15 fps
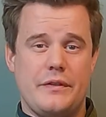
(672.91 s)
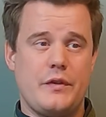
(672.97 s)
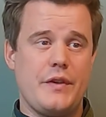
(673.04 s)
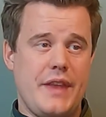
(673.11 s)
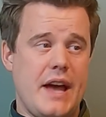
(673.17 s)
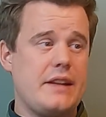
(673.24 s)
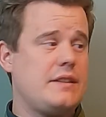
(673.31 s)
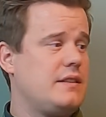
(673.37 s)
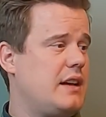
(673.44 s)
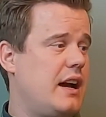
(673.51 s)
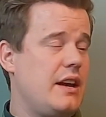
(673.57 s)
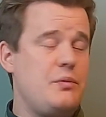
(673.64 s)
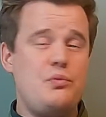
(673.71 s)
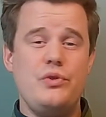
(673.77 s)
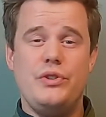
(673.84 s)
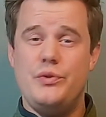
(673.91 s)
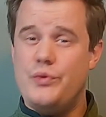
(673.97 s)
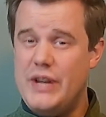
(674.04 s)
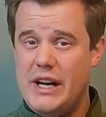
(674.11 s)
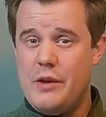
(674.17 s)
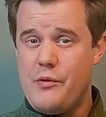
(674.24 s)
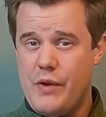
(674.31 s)
for that, I would
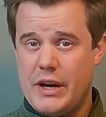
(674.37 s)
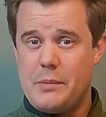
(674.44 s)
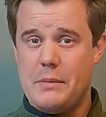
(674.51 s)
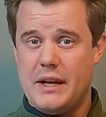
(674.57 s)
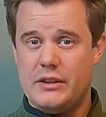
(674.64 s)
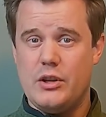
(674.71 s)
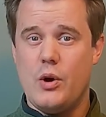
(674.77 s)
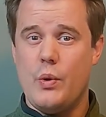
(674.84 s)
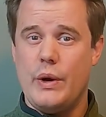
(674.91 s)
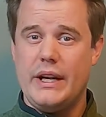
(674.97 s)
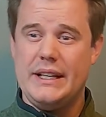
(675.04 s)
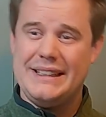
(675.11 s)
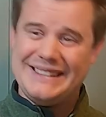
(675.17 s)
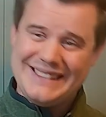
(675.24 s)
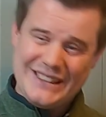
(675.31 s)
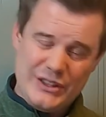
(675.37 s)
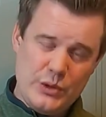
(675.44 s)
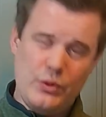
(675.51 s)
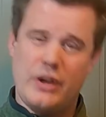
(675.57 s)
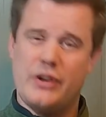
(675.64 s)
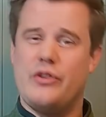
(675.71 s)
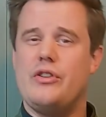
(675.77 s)
really recommend going the
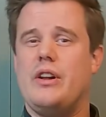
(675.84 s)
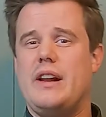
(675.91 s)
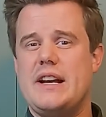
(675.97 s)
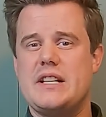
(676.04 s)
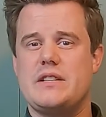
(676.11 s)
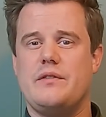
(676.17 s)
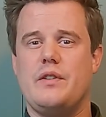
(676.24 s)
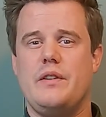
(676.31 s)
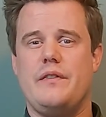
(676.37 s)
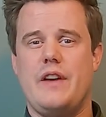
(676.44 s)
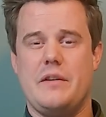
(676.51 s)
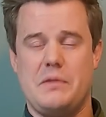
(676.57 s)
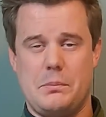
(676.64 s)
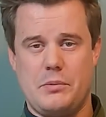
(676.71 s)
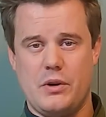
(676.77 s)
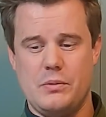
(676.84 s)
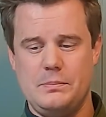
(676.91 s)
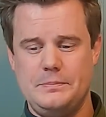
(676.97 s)
$200 extra for the 5M Pro.